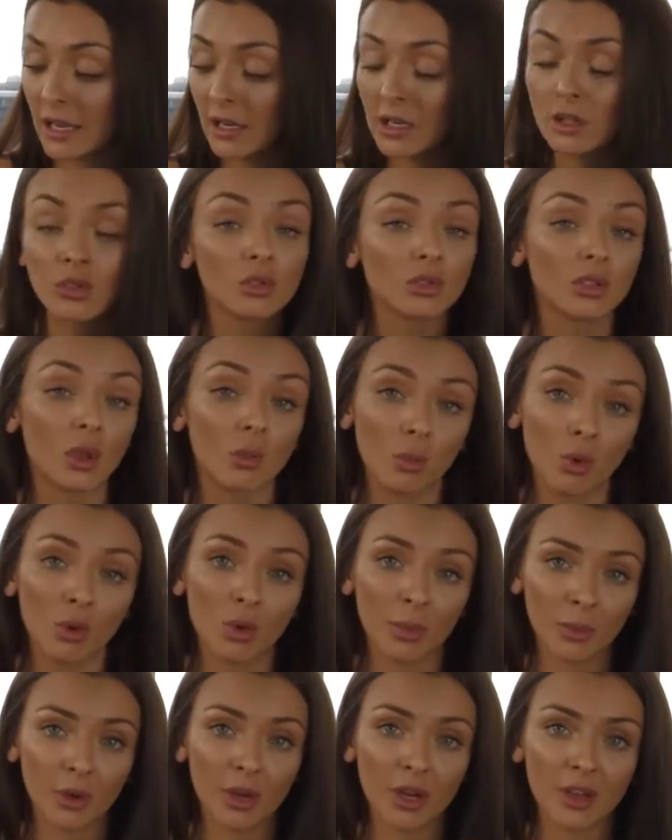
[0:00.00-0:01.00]
and it's also
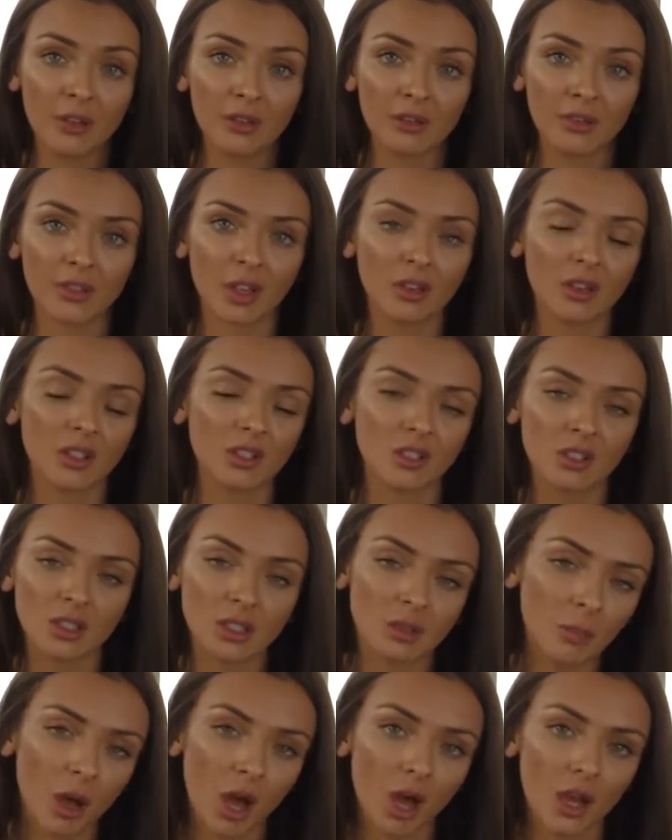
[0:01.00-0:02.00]
waterproof so it doesn't
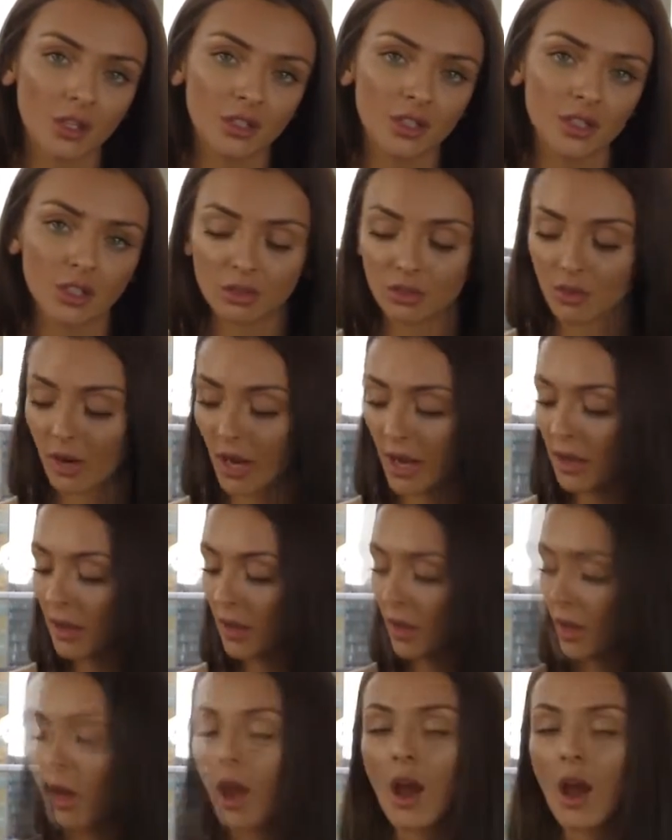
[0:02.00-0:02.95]
smudge, it's great.